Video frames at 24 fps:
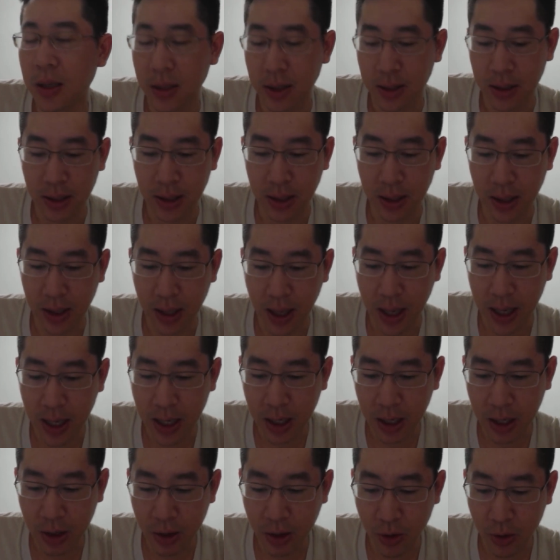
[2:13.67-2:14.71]
The
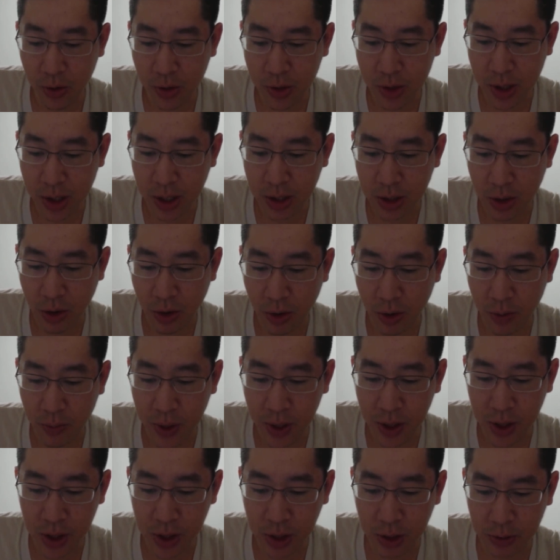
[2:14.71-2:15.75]
A06 or
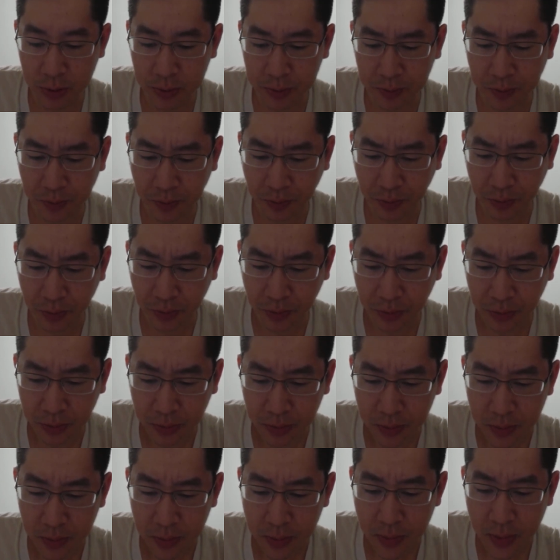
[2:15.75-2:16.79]
P shield
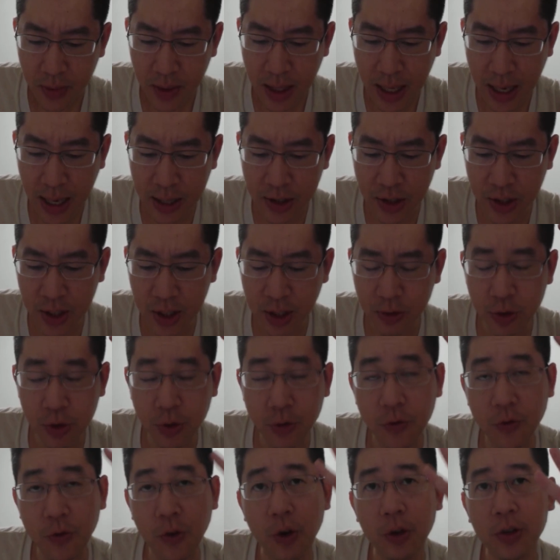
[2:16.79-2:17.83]
actually gives you
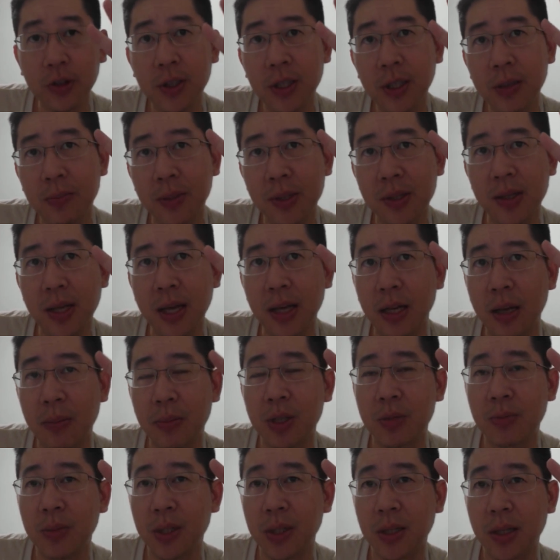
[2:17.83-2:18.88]
40%
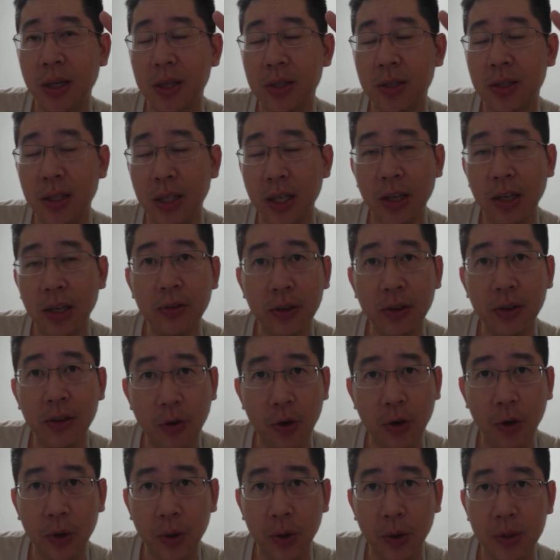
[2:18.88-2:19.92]
damage mitigation if it
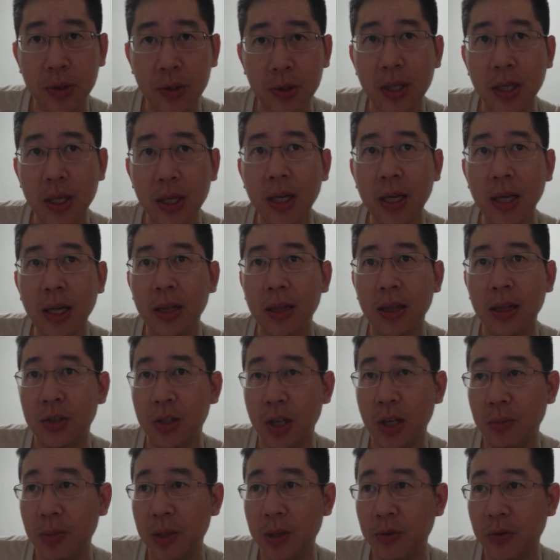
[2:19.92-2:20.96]
follows the
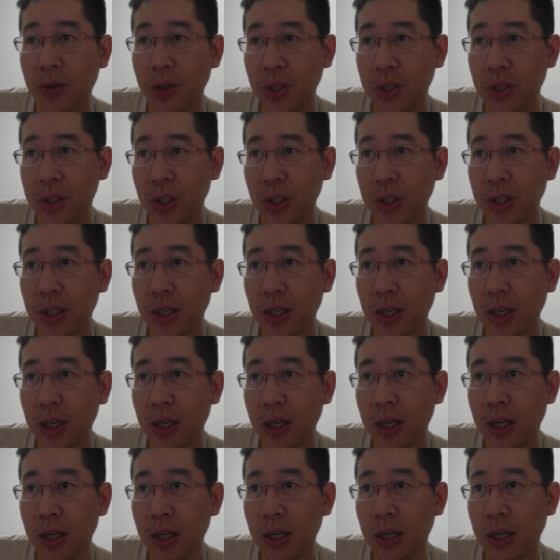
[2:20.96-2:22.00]
JP version,
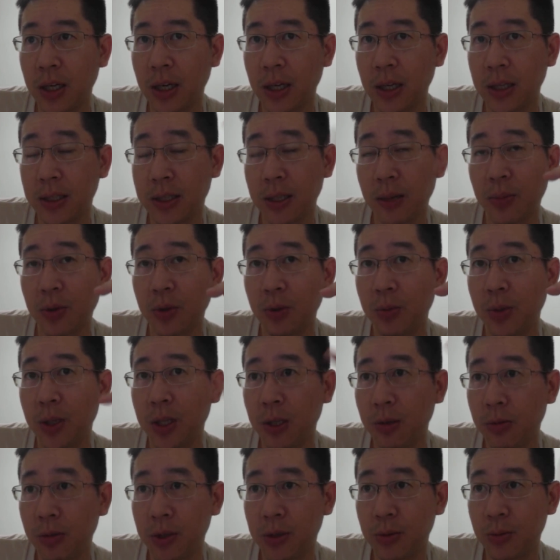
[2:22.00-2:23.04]
and it's up on the
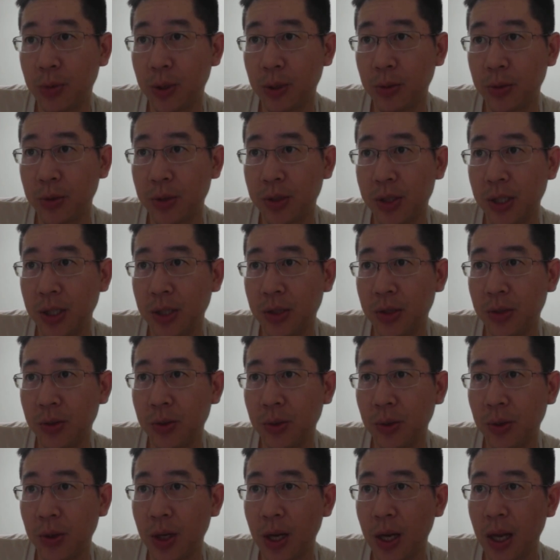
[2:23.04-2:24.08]
wiki, which we will see
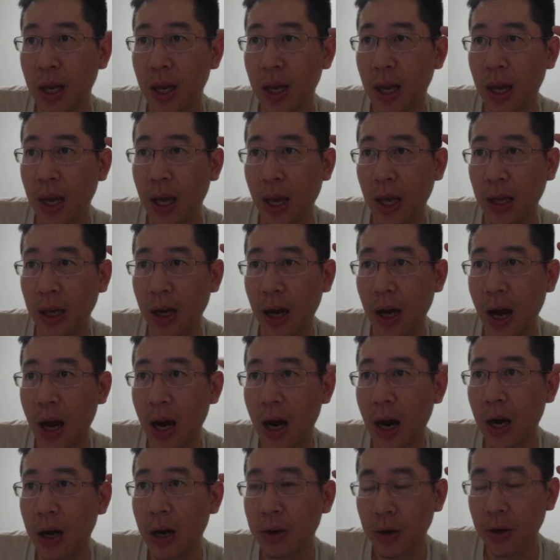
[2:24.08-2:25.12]
soon. And
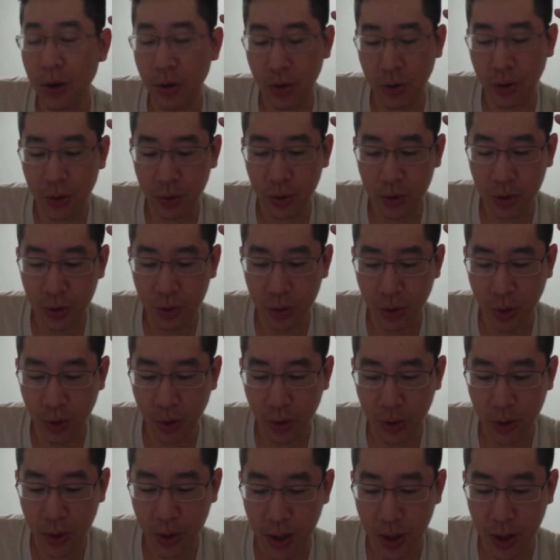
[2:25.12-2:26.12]
R020